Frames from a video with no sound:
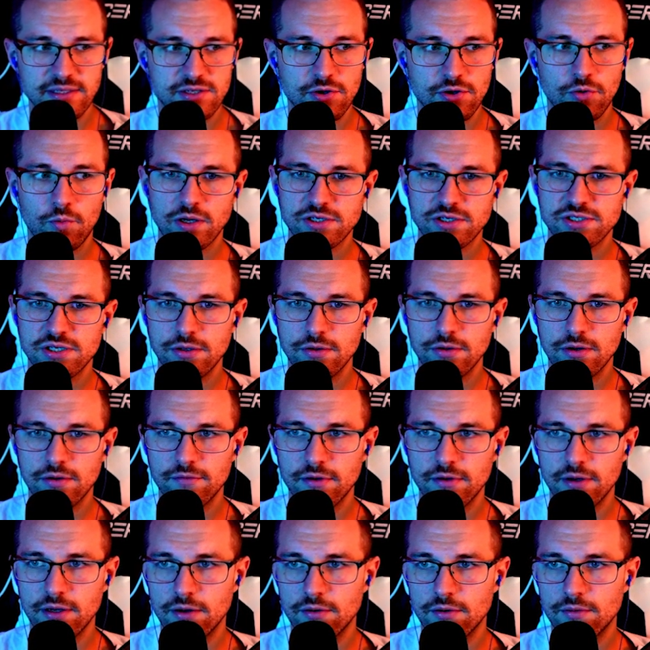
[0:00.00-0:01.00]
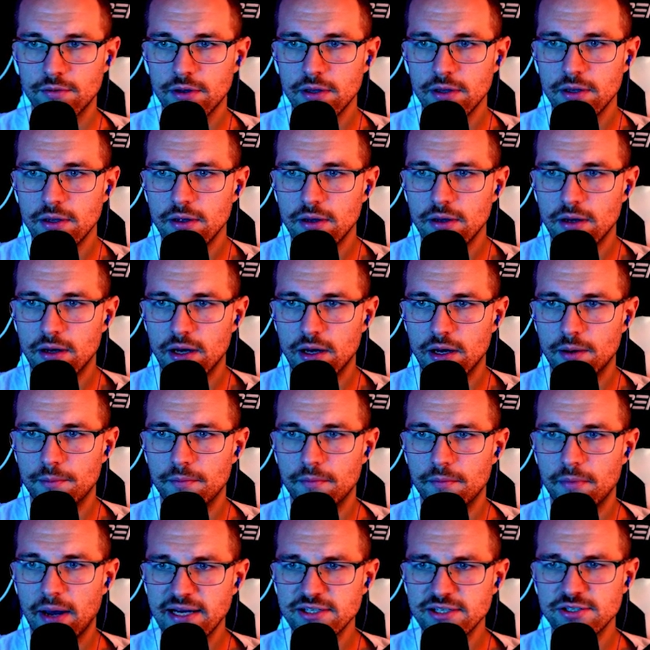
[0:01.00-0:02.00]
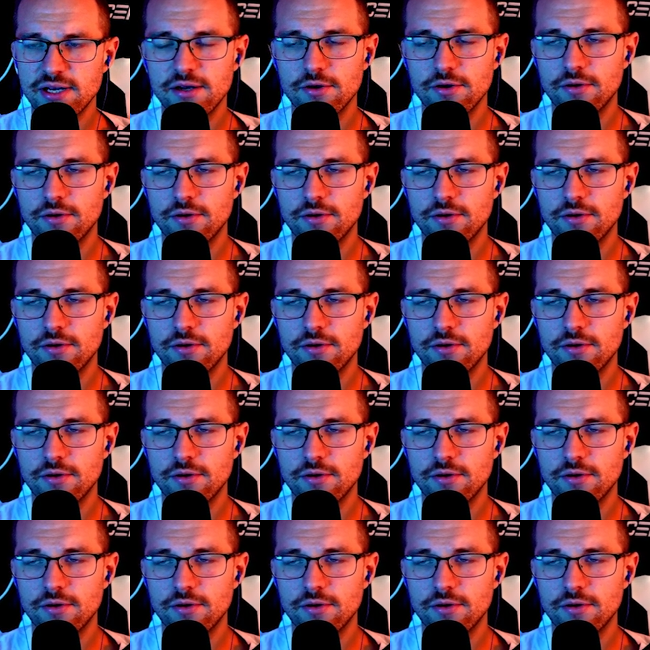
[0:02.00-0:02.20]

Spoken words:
So watch the unit video. Actually,